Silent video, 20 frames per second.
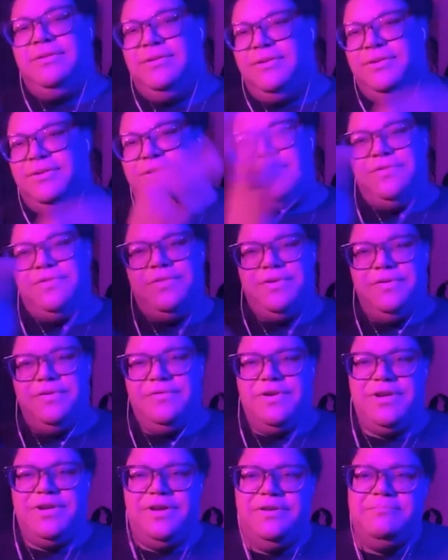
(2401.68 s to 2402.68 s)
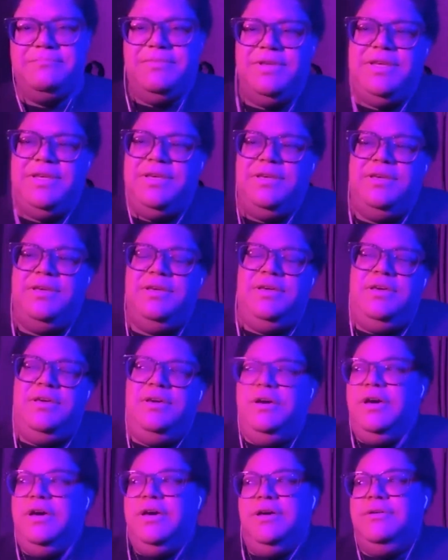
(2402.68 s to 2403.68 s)
do an overdub.
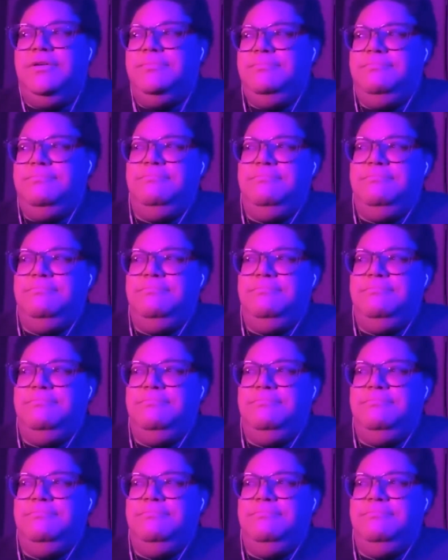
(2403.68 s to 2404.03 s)
Um,